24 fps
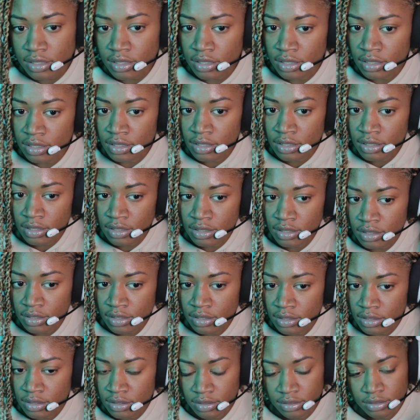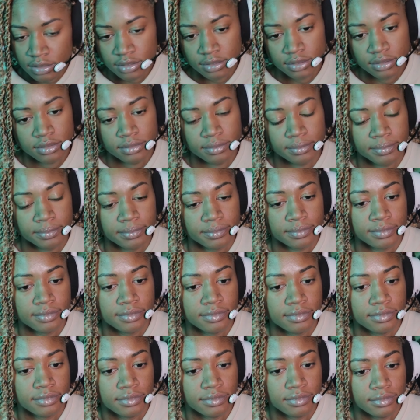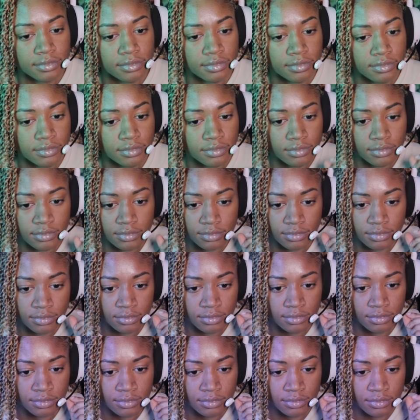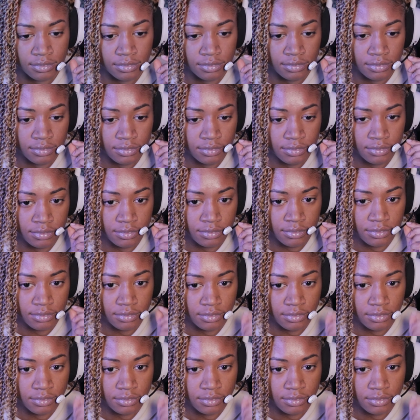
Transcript: (no one is talking)